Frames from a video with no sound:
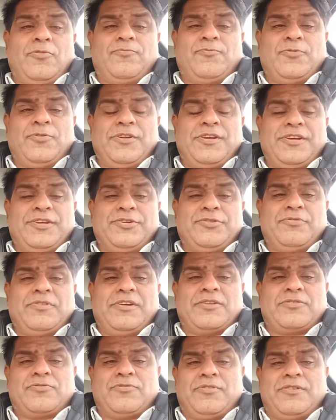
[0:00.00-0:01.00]
Hopefully you
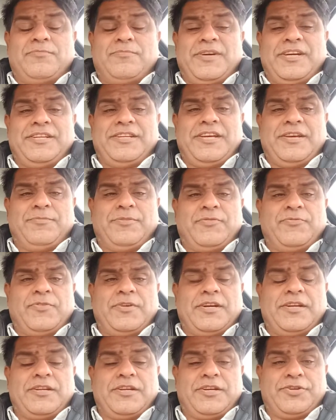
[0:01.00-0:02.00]
are good. My name
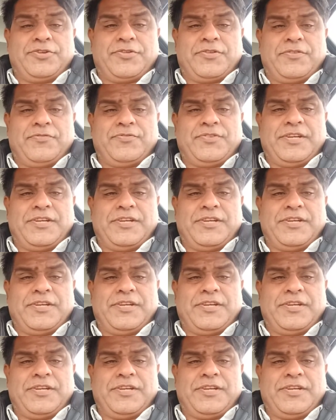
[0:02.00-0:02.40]
Irfan Ashraf,